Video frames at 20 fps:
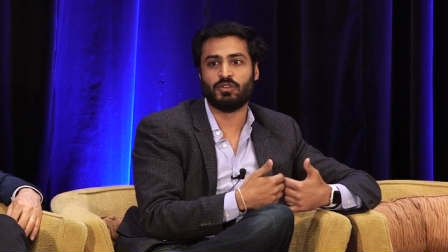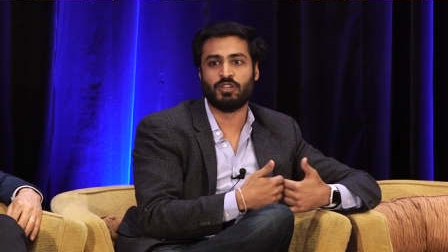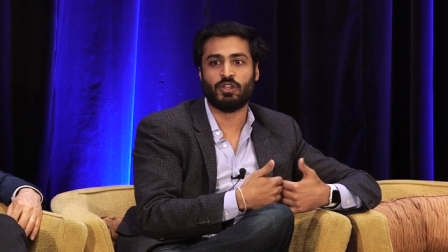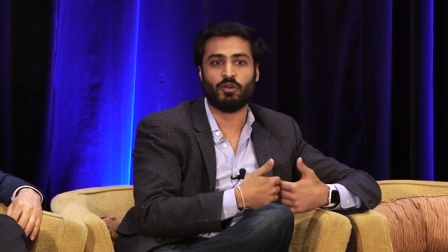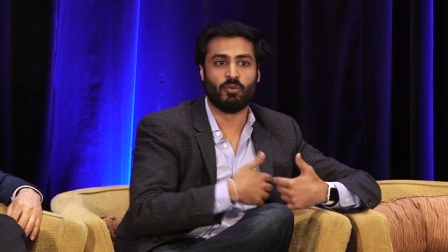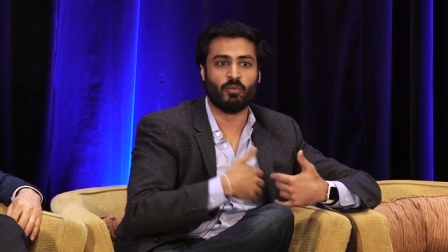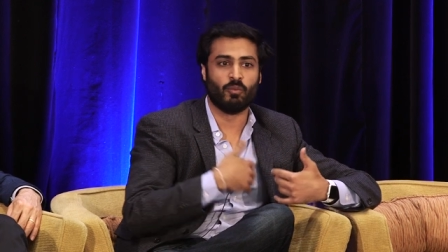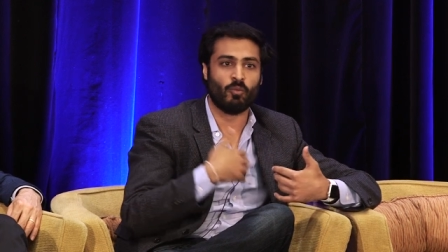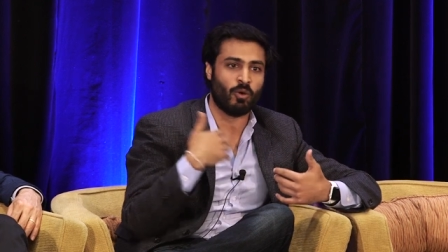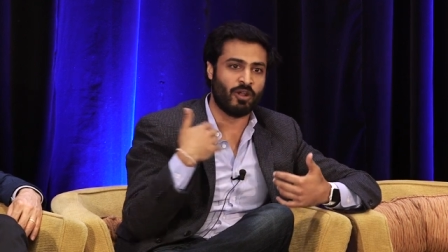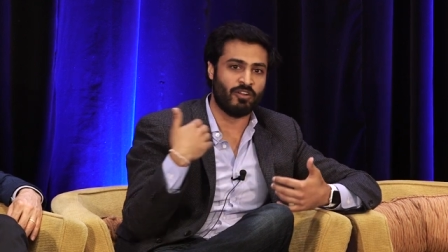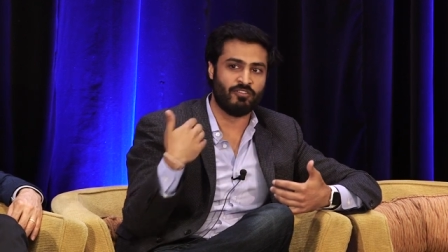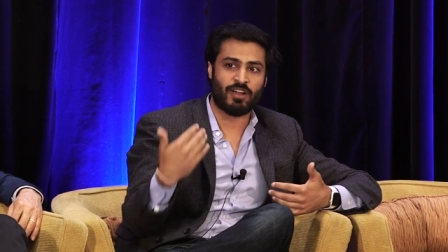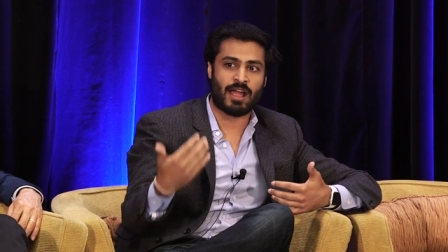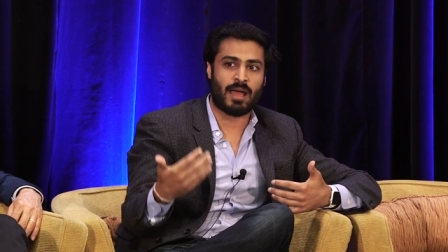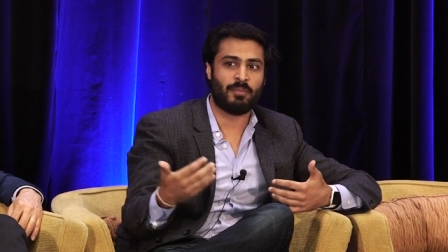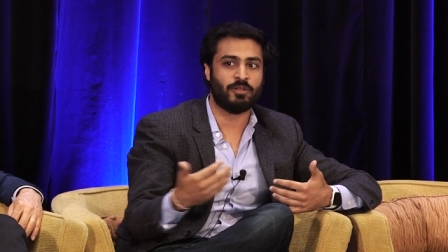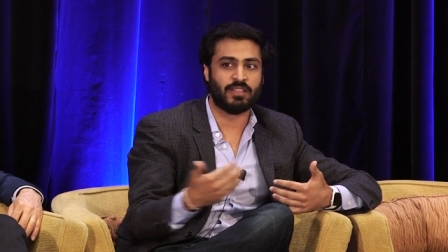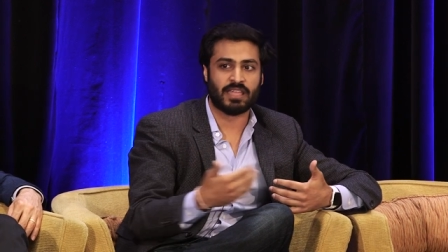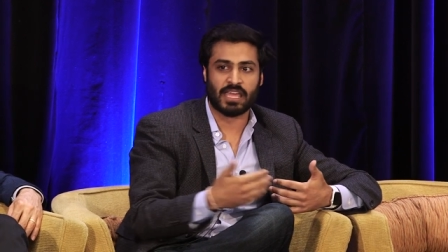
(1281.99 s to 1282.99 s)
you know, one of
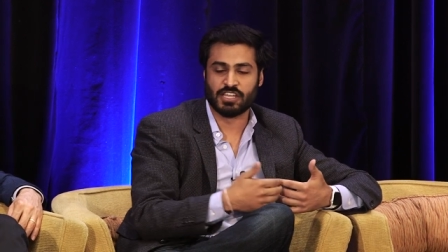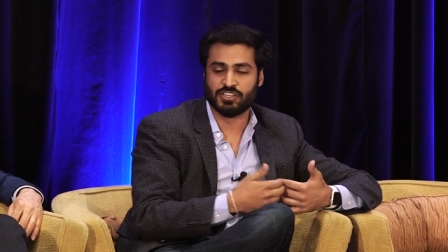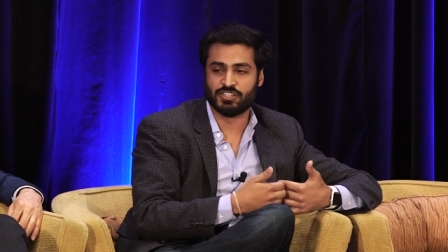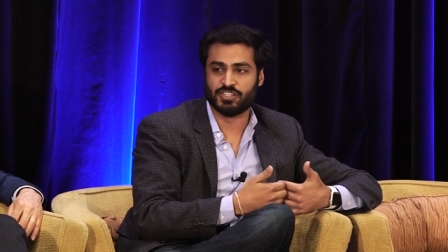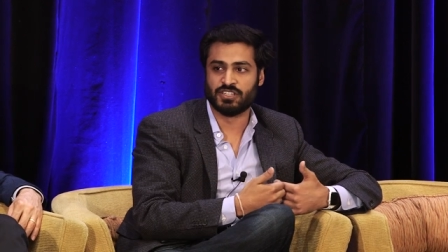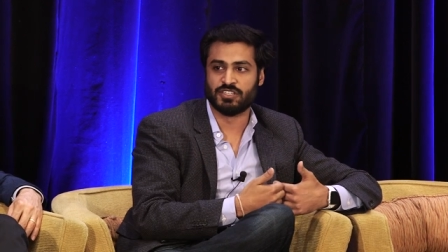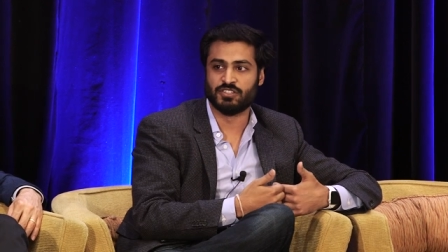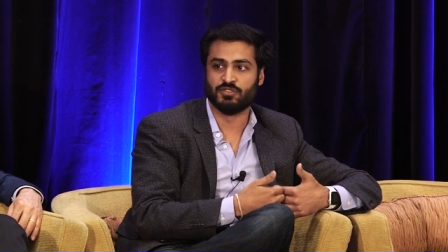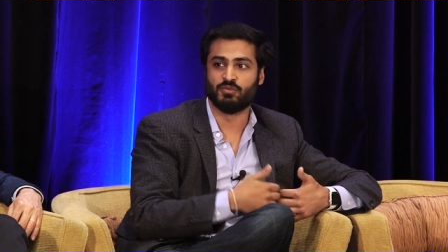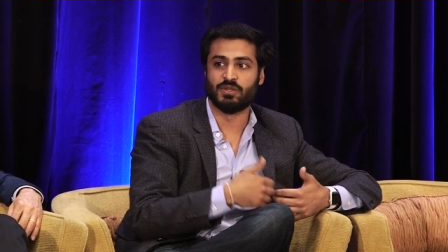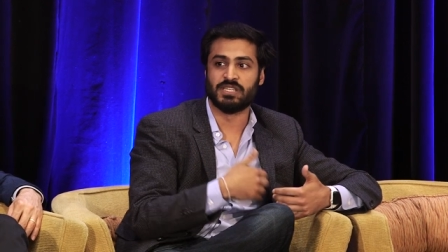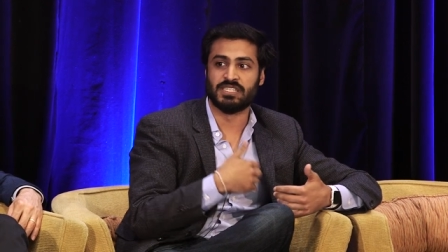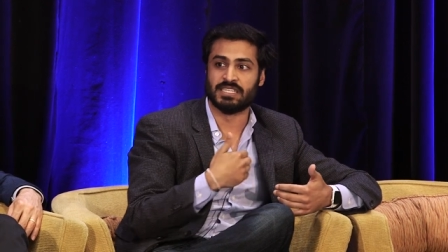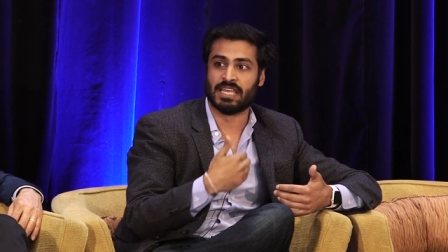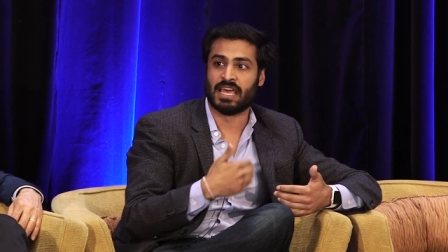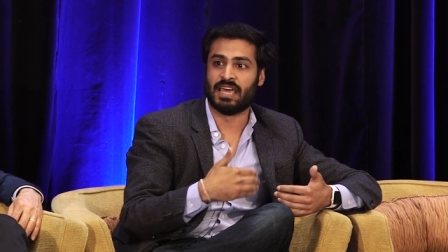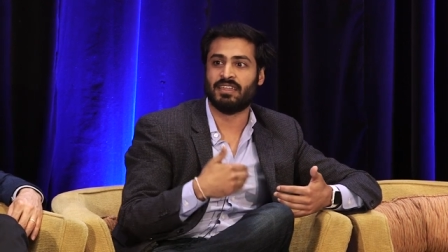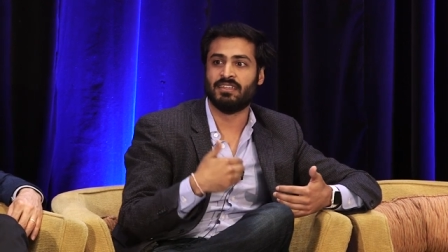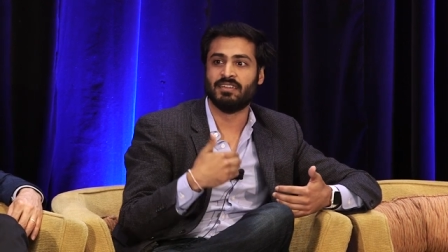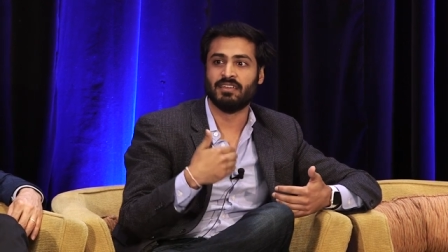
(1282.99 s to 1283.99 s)
our applications, we
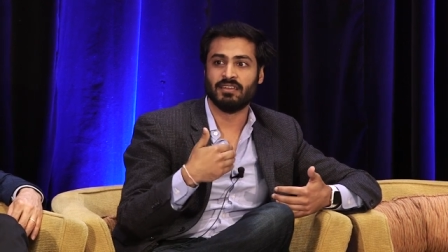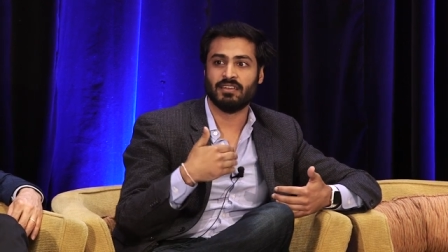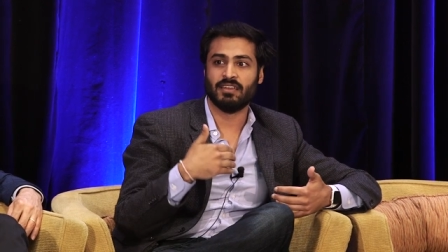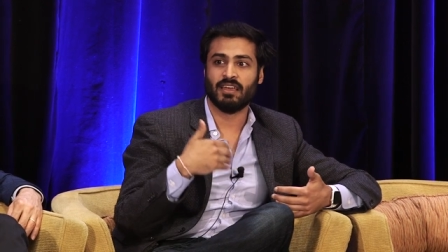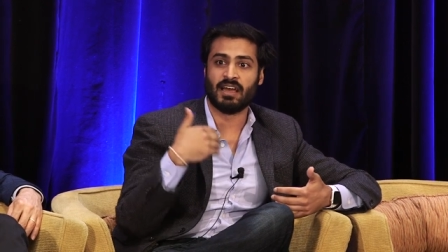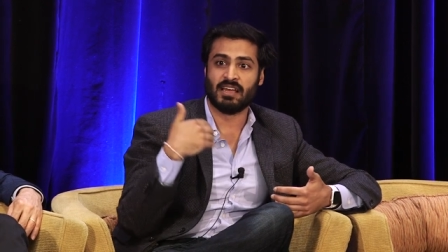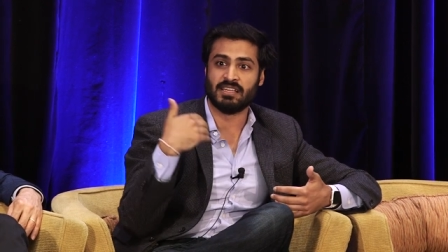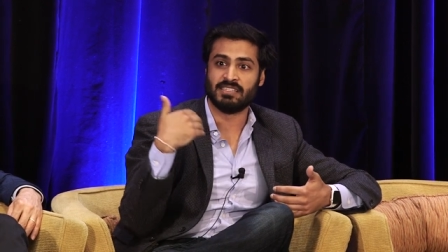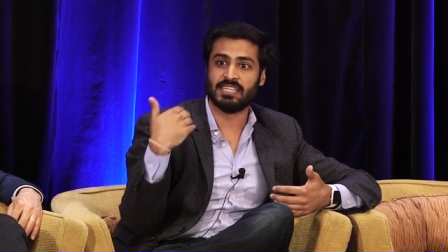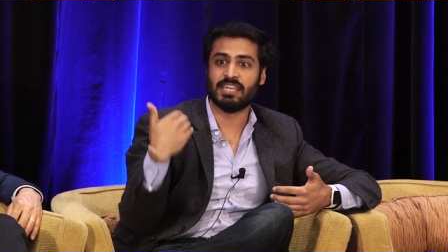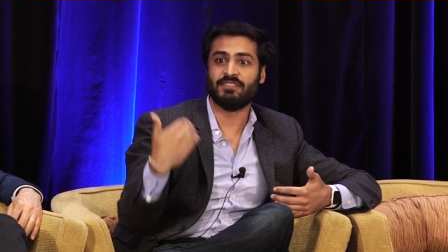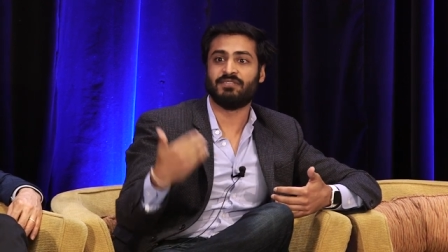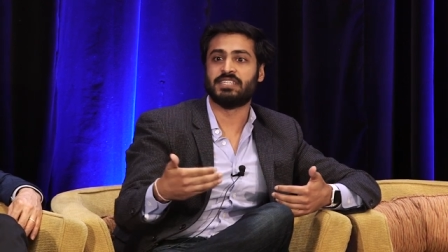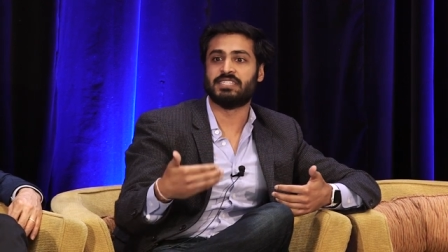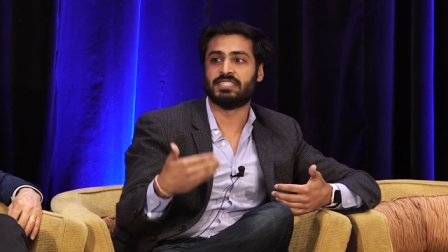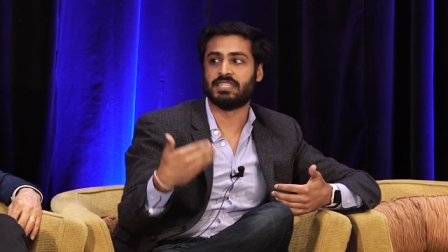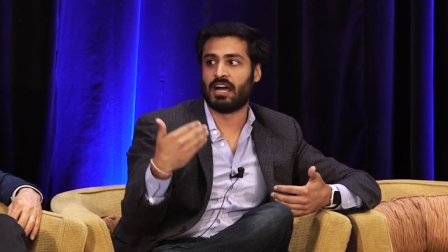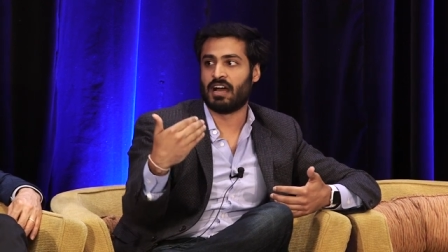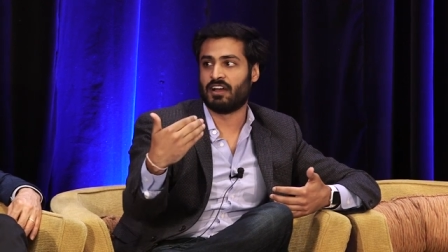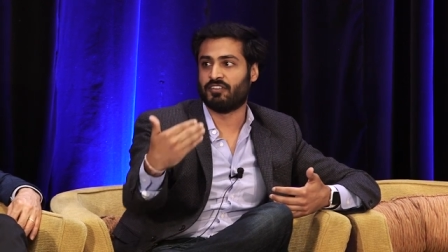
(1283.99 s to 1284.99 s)
set uh,
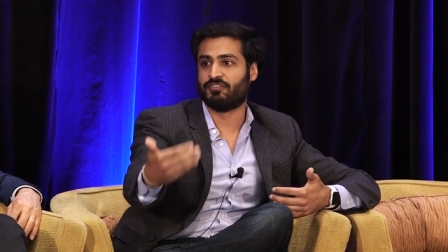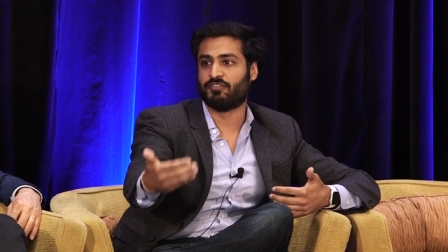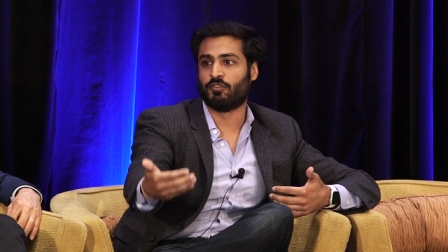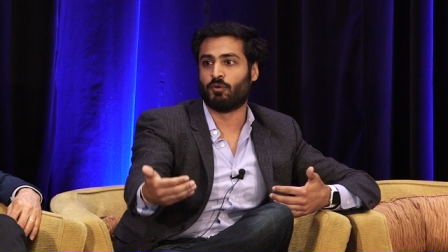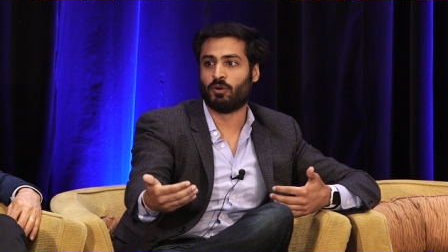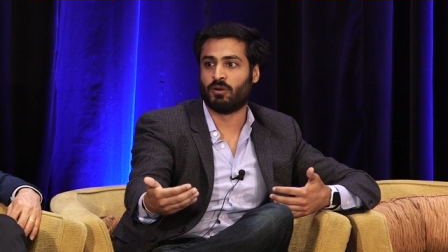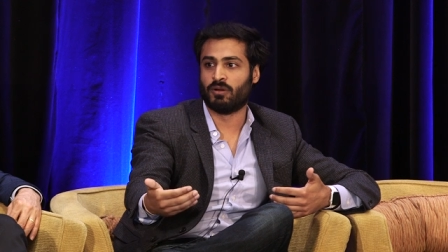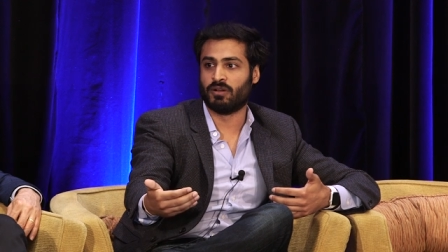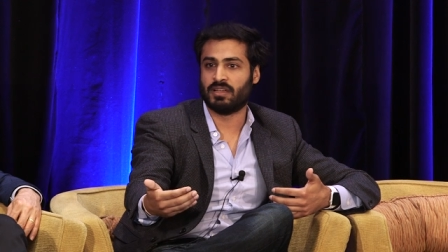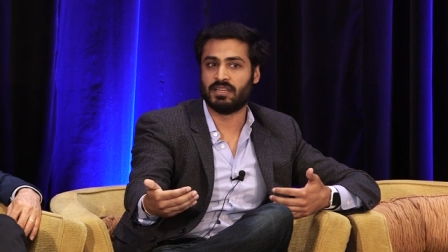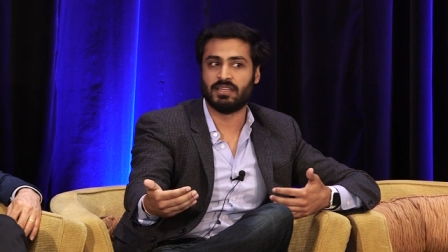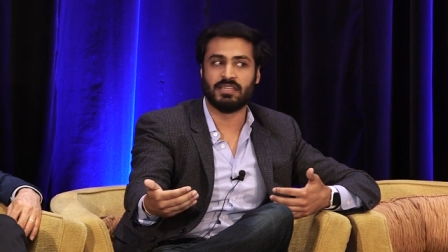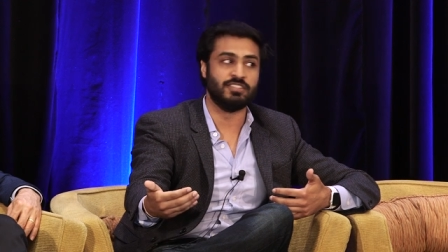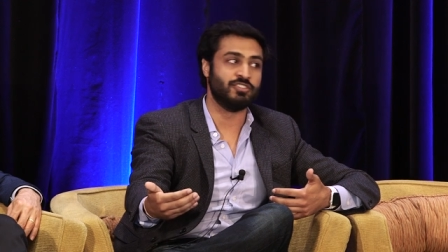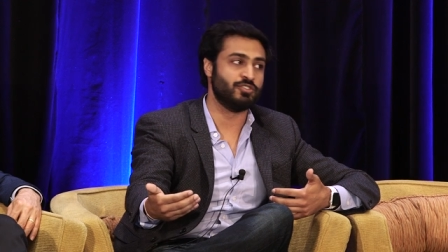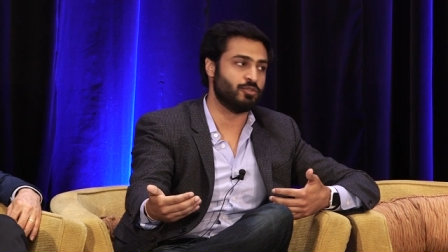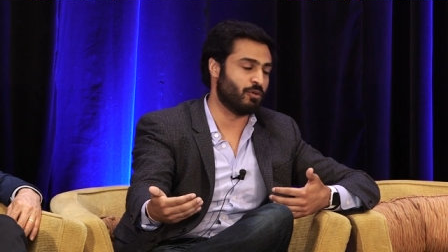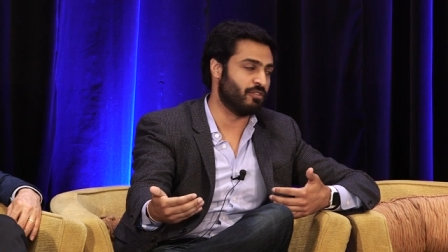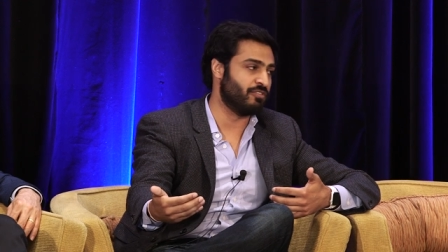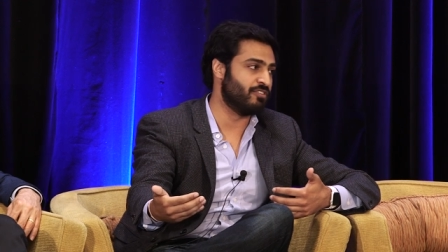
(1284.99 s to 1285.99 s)
safety stock for
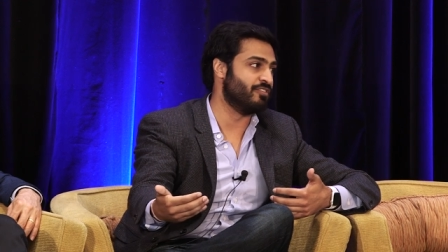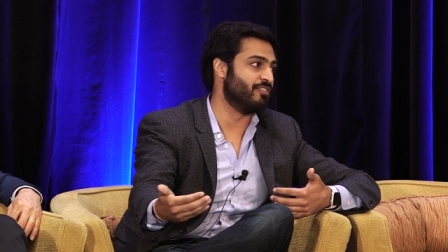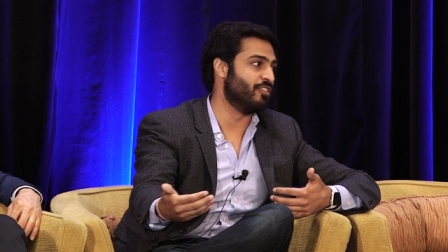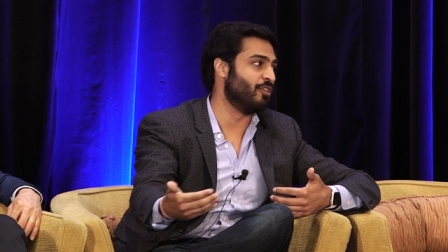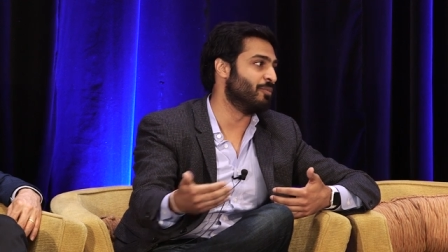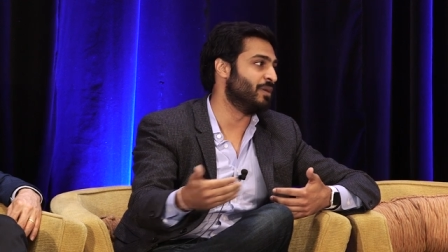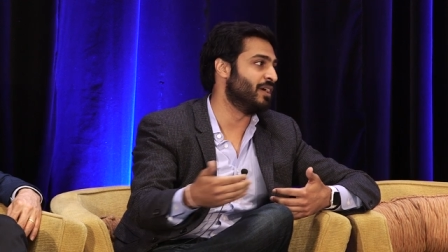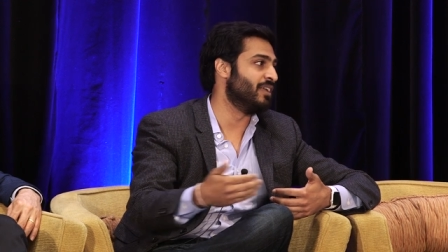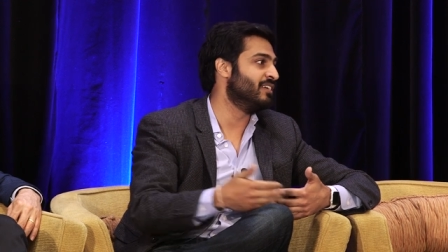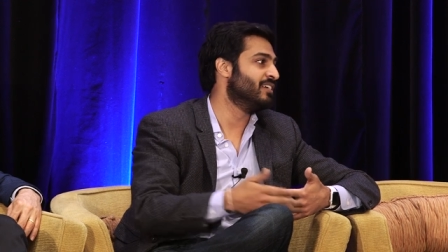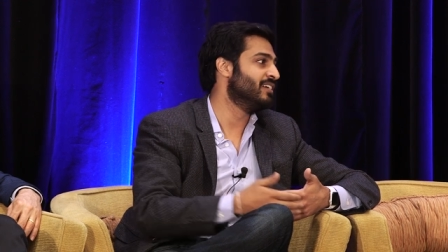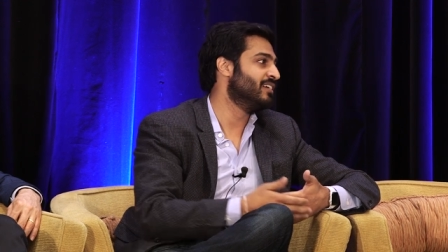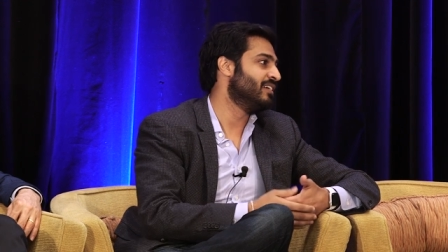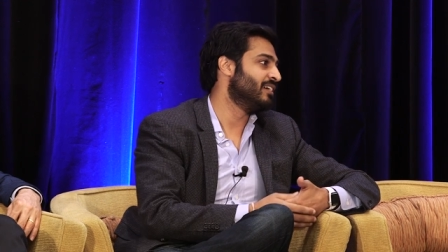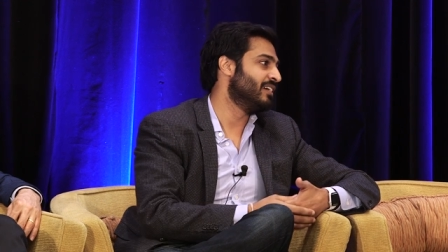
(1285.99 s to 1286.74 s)
in-store fulfillment.